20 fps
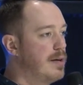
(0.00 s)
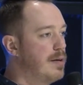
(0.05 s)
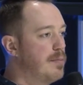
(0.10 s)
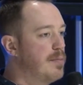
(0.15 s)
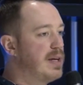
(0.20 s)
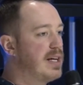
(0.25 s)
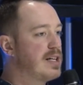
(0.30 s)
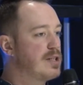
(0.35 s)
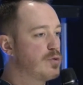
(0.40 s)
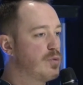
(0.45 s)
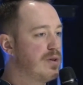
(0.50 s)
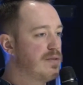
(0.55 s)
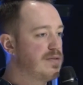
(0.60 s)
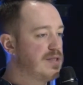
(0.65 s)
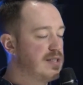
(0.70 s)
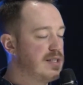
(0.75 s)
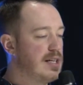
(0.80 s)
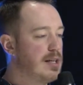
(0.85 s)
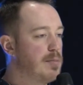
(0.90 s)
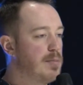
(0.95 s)
because we've
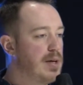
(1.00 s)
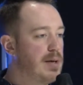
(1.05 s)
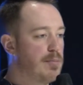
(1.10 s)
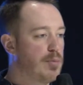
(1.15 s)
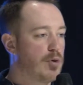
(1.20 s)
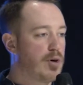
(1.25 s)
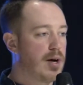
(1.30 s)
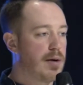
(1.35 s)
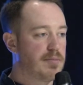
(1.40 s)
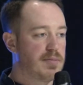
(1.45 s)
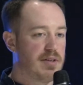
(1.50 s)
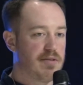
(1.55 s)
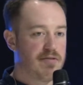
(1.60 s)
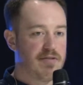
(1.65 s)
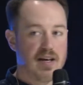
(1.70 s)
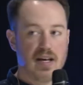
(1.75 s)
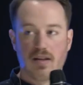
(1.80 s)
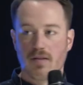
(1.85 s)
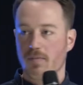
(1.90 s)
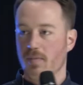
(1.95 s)
seen people come to faith,